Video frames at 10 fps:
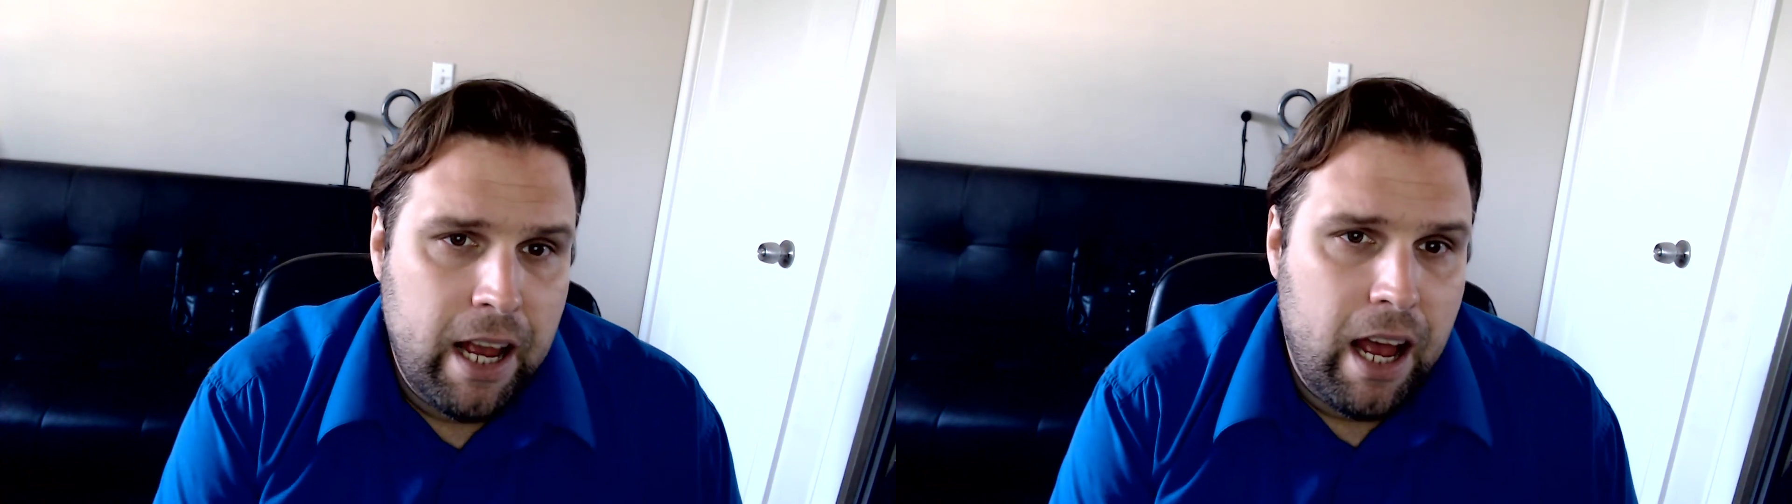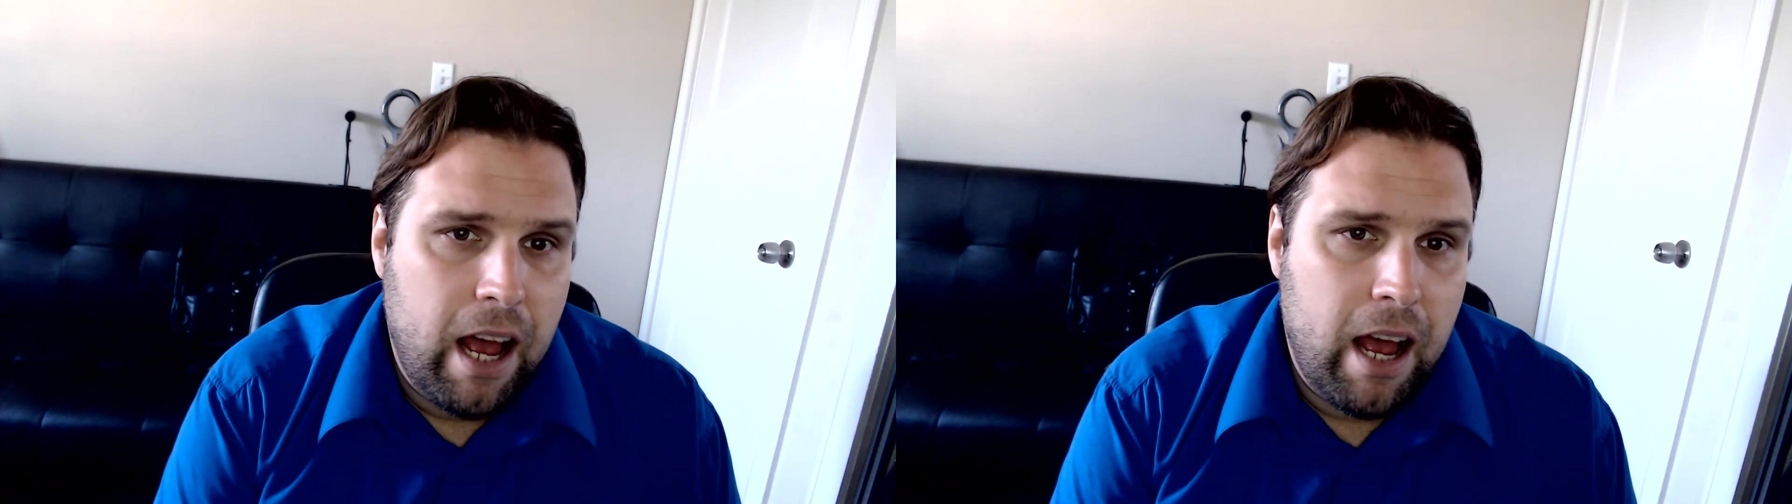
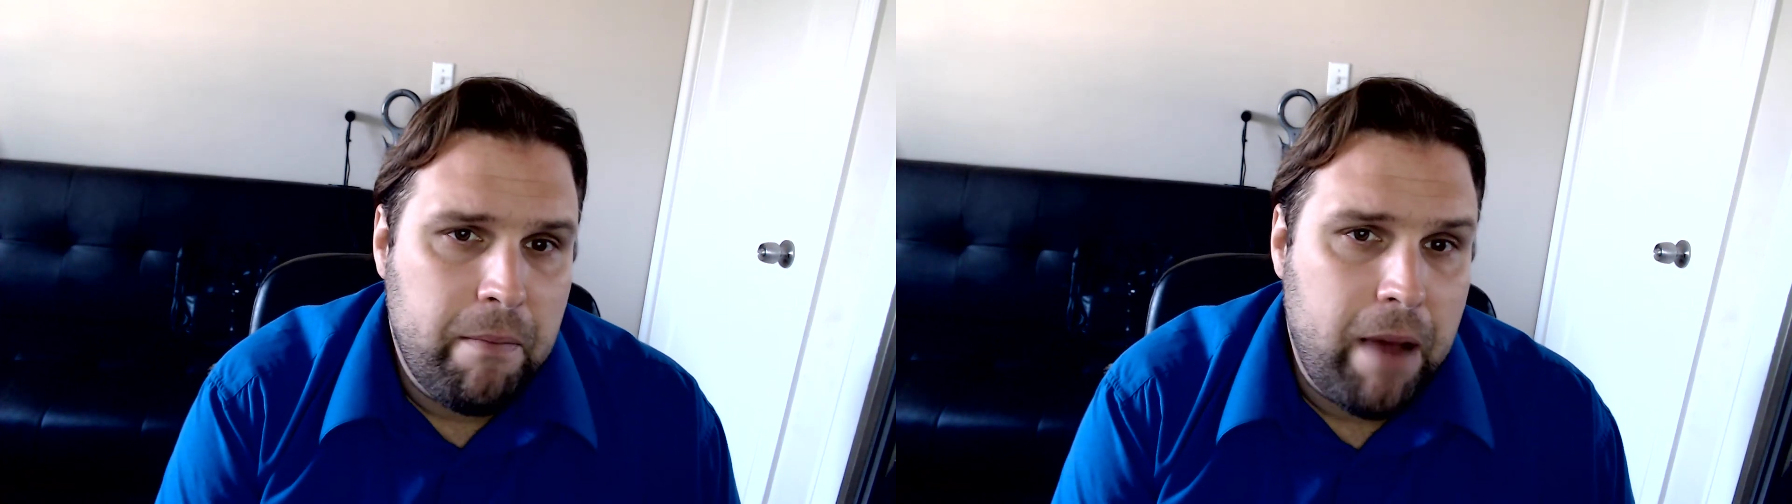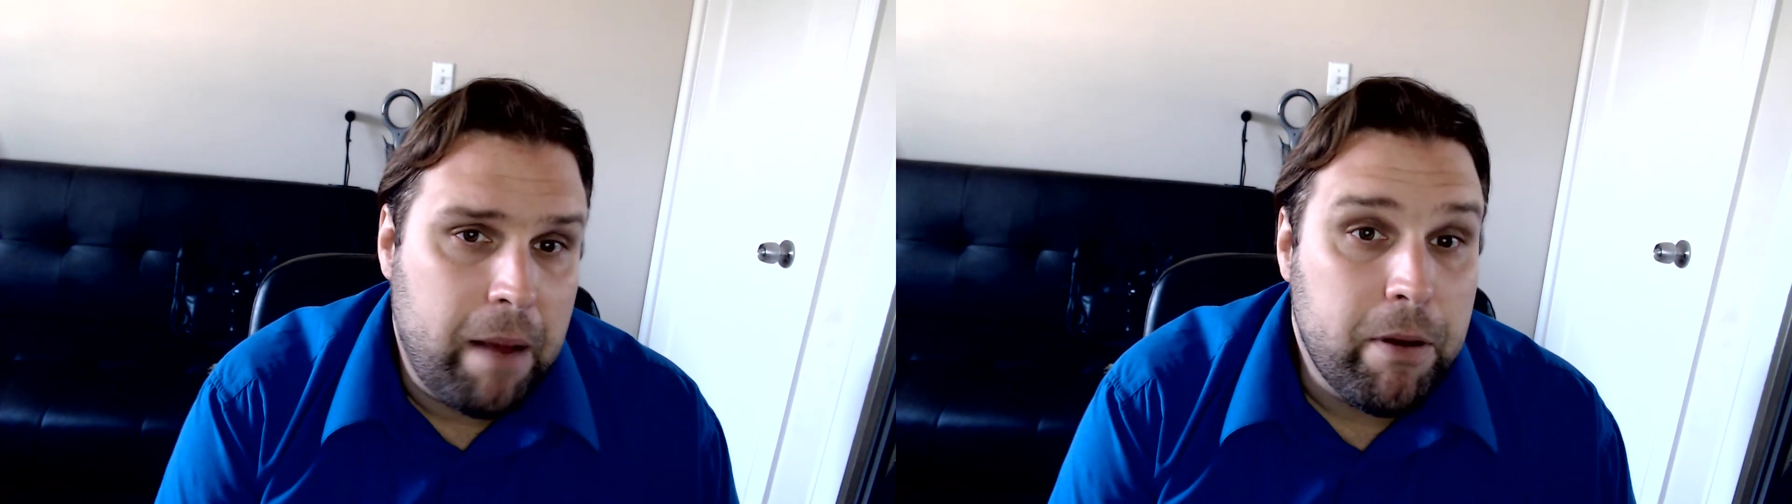
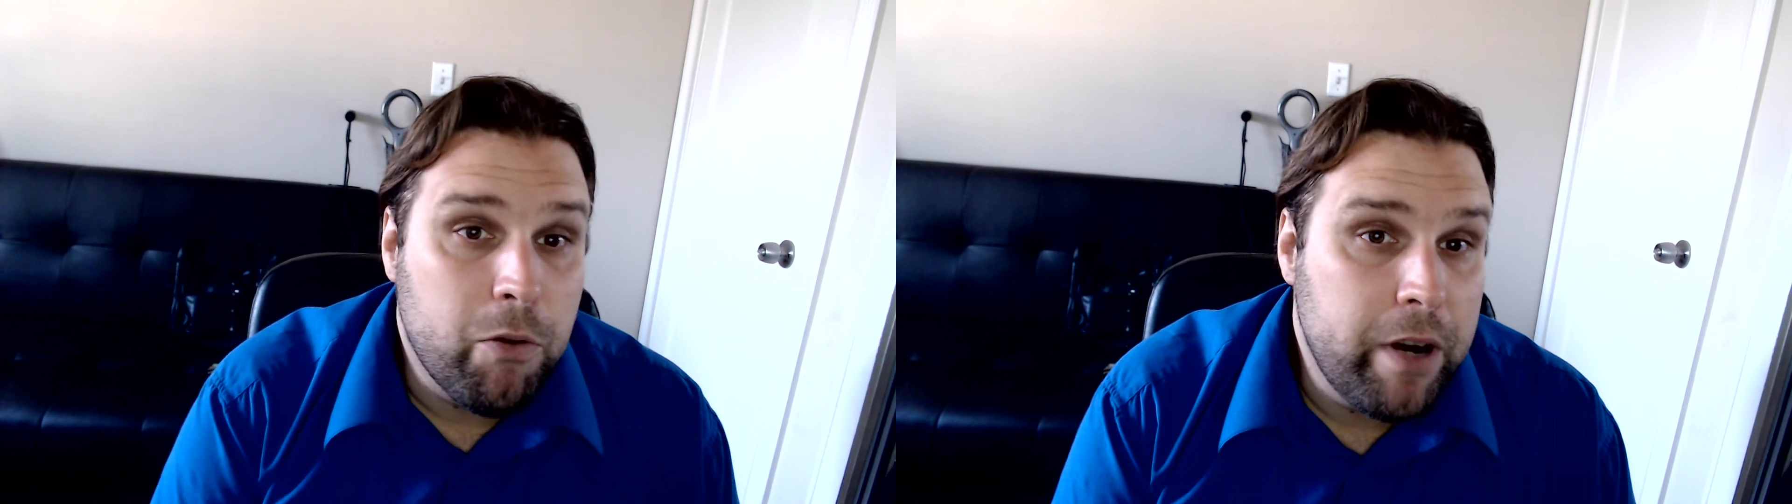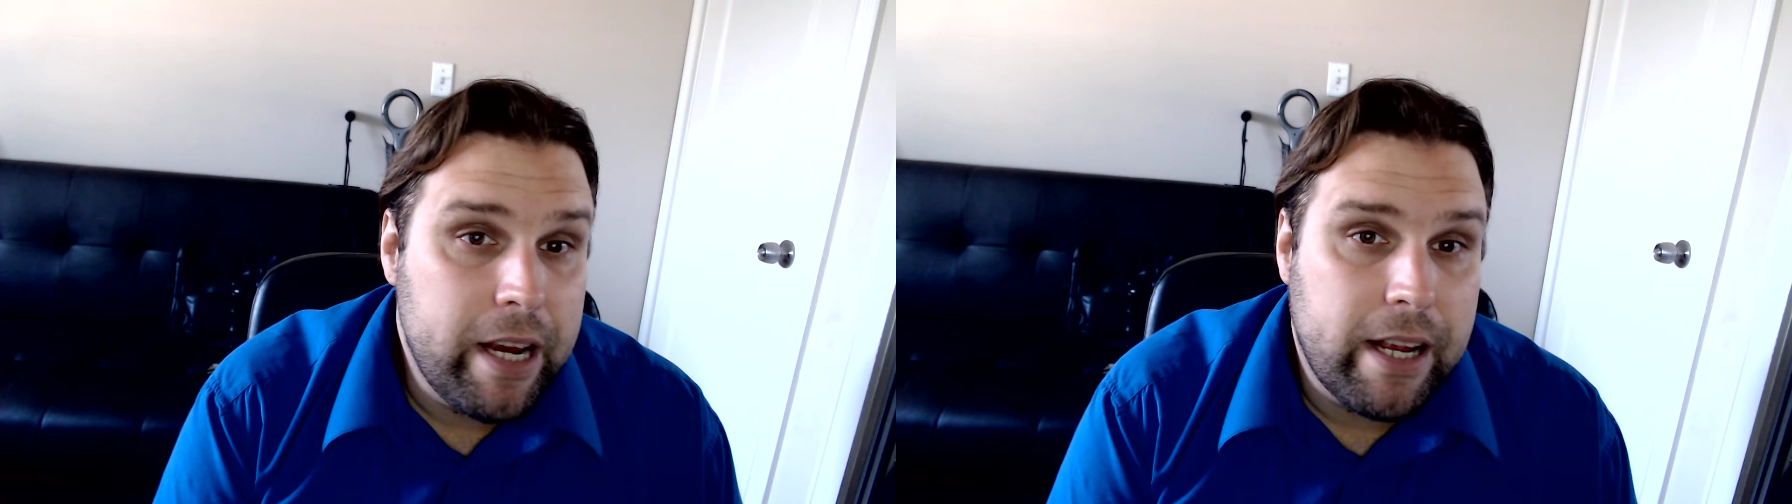might be
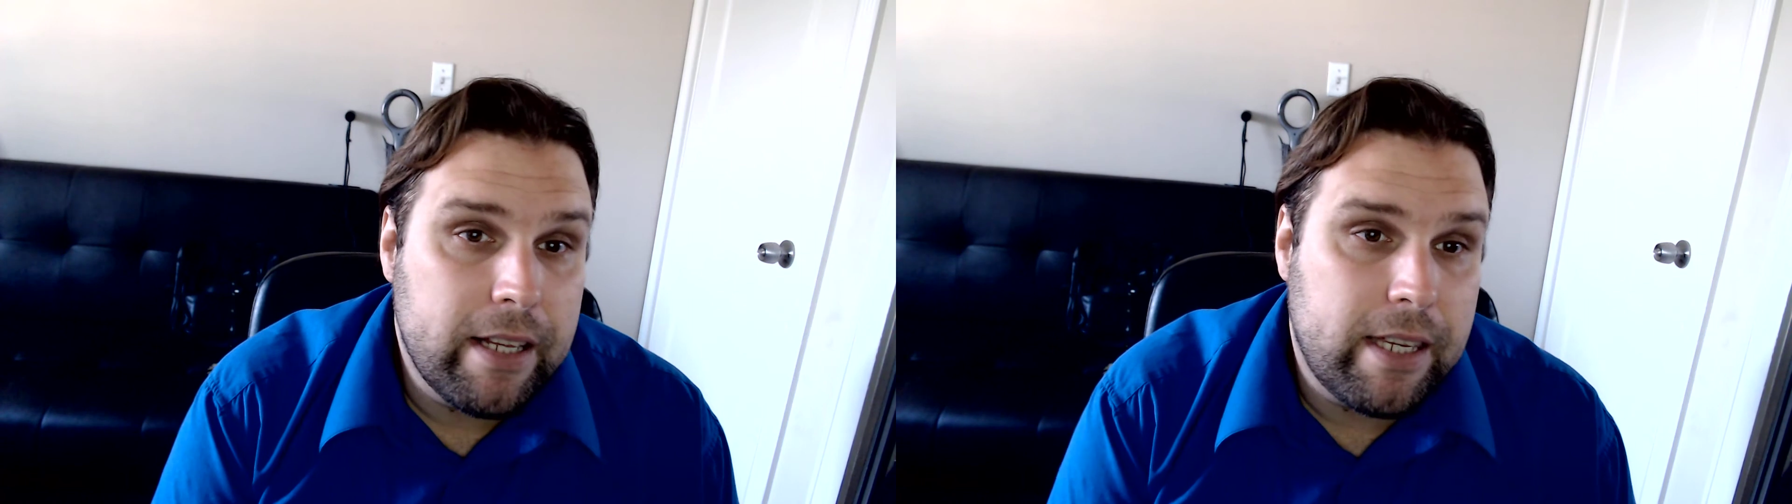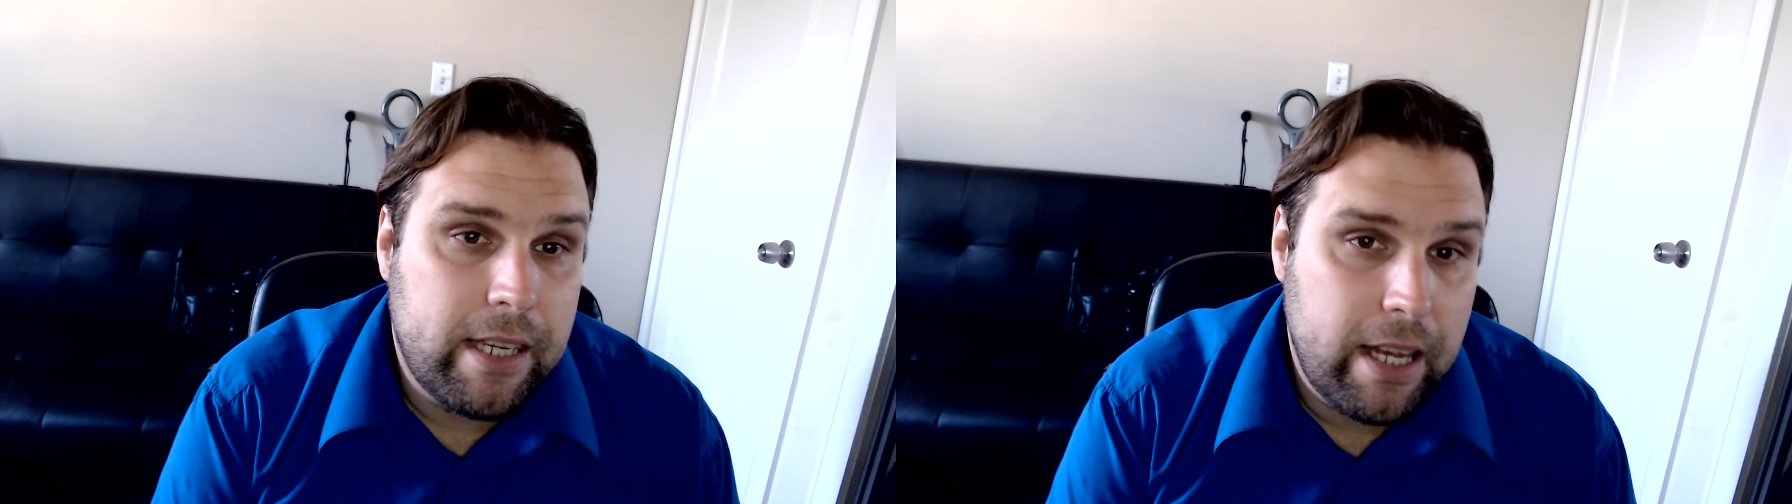
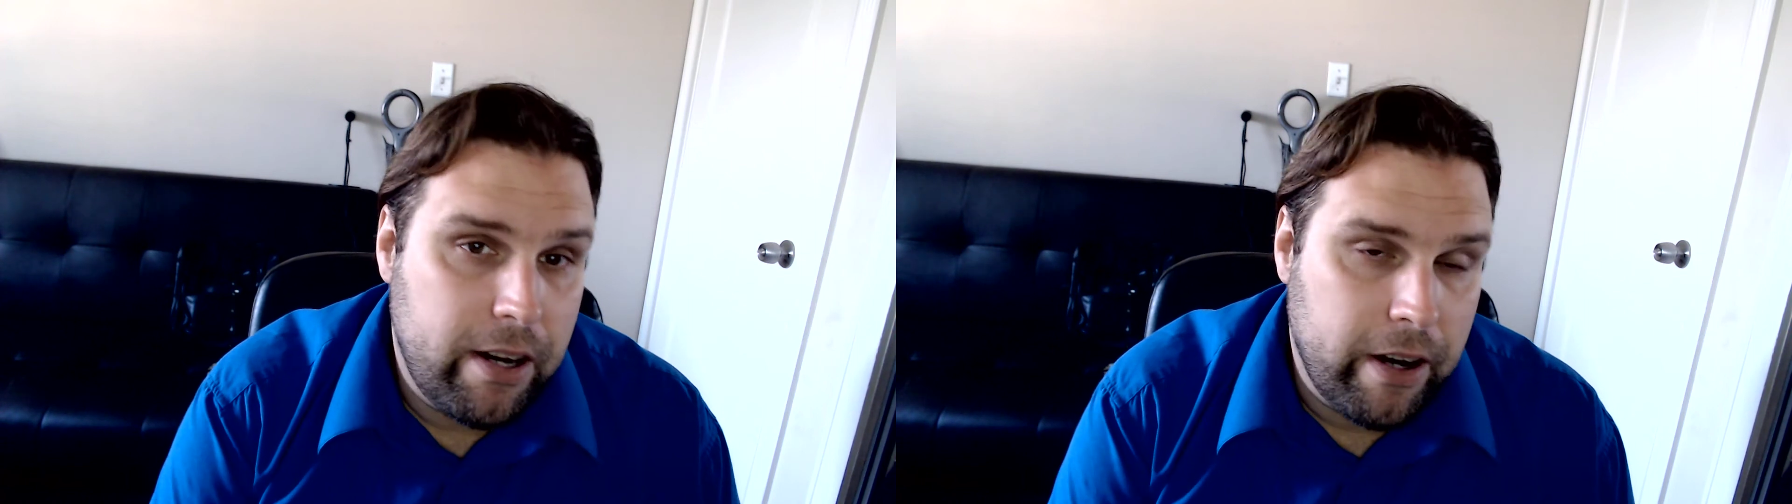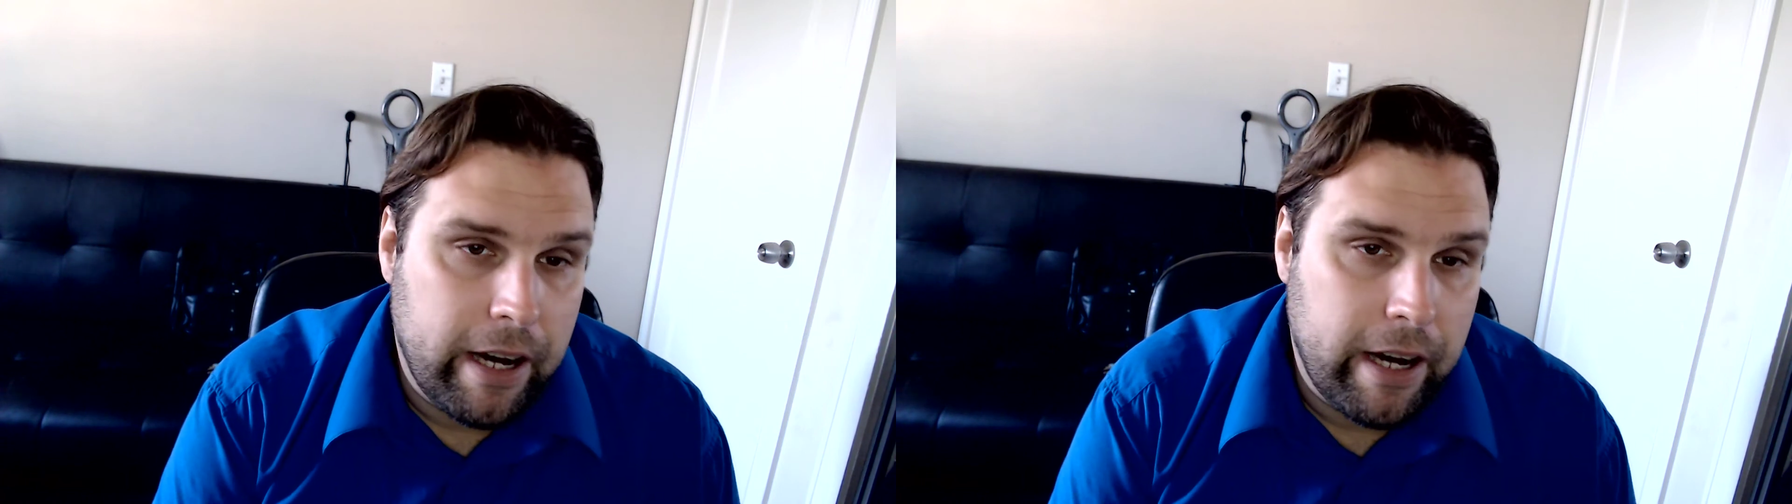reconsidered